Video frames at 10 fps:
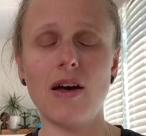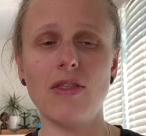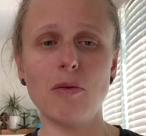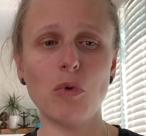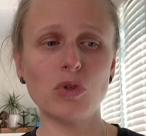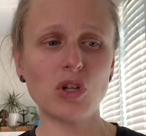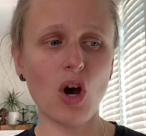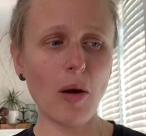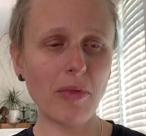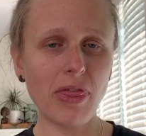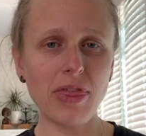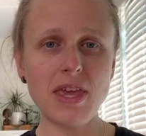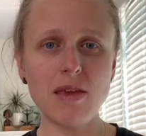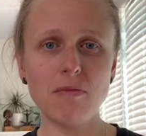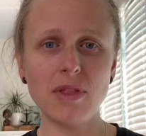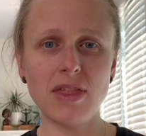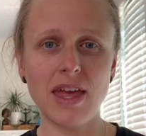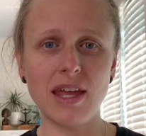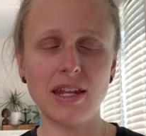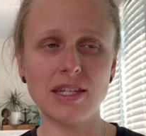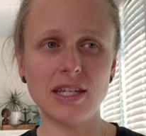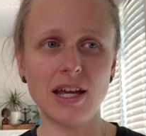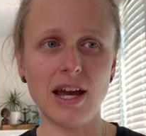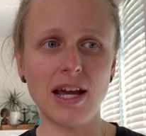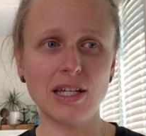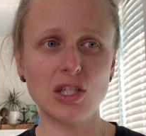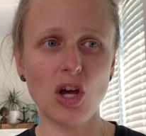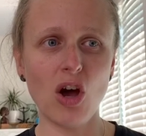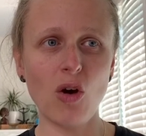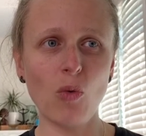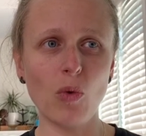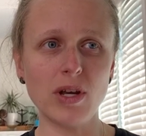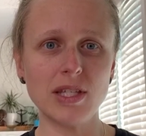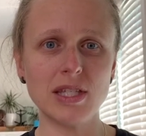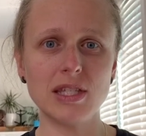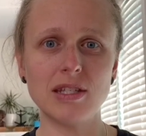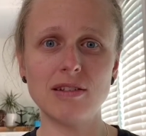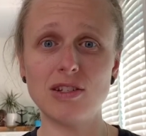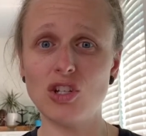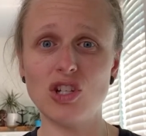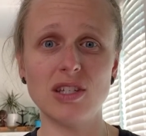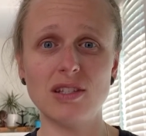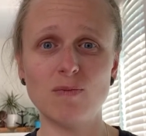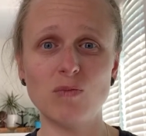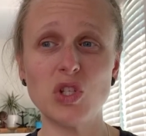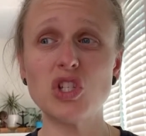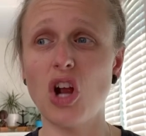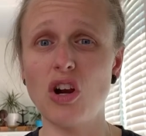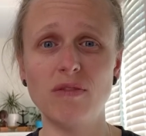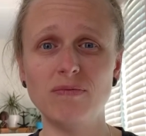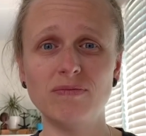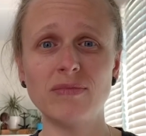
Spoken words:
the most common theme that I saw was to just start,